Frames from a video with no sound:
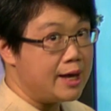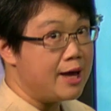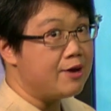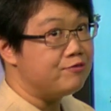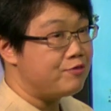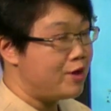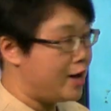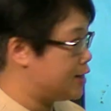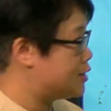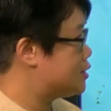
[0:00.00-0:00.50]

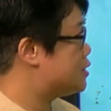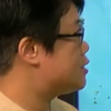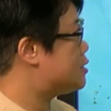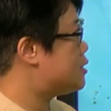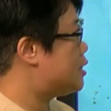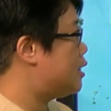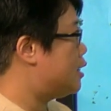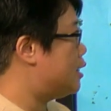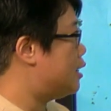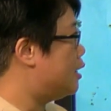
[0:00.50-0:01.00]

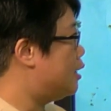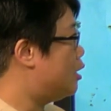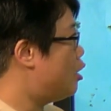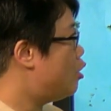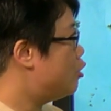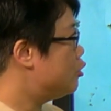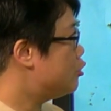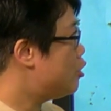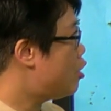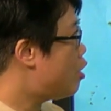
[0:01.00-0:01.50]
affect
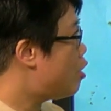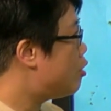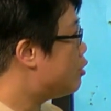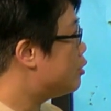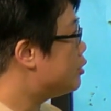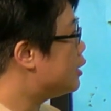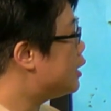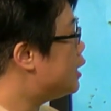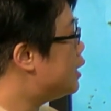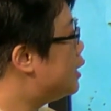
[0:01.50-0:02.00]
Hong
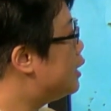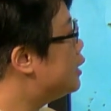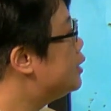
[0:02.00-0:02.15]
Kong